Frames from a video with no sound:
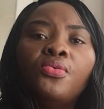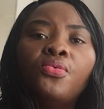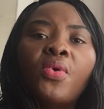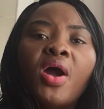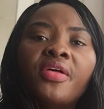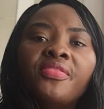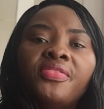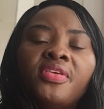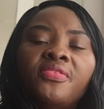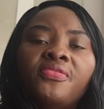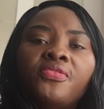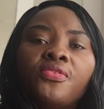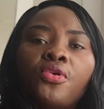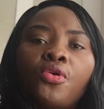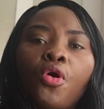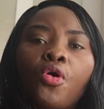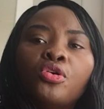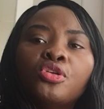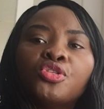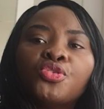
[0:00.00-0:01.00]
what they've
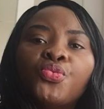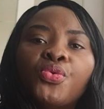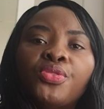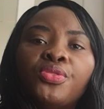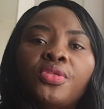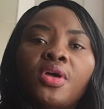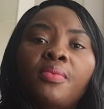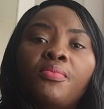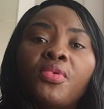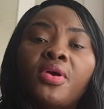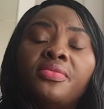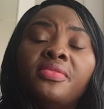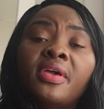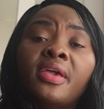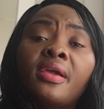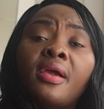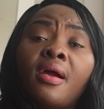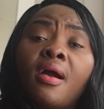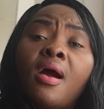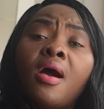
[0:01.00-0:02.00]
got with them when
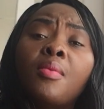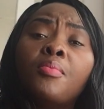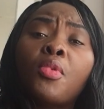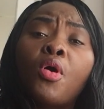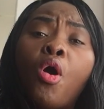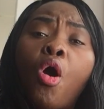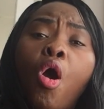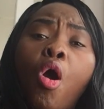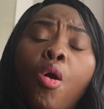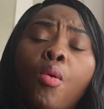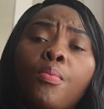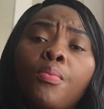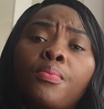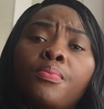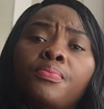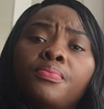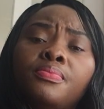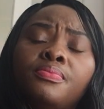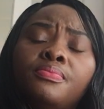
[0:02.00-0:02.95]
they come home.